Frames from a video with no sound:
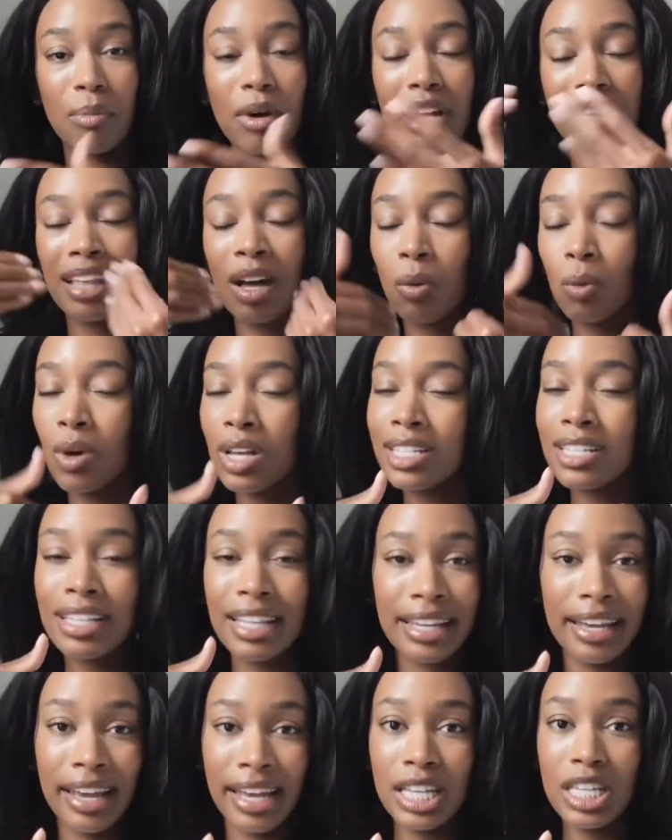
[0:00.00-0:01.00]
but that wasn't
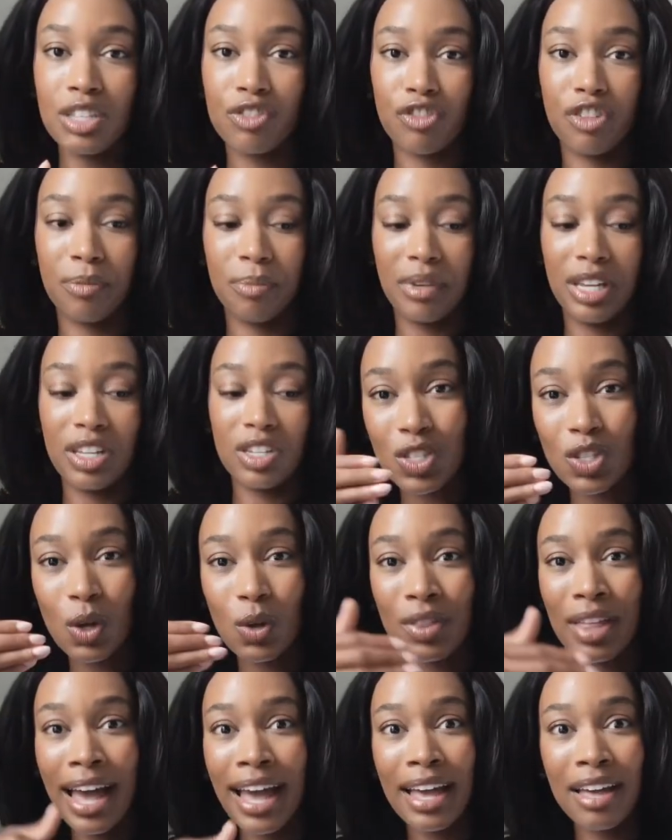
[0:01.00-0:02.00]
the case for me.
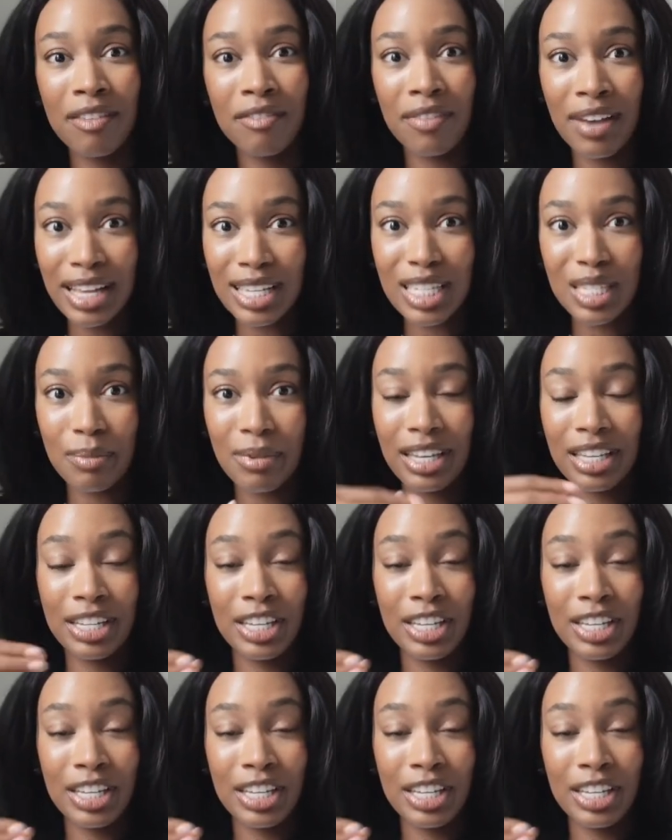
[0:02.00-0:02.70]
So that investment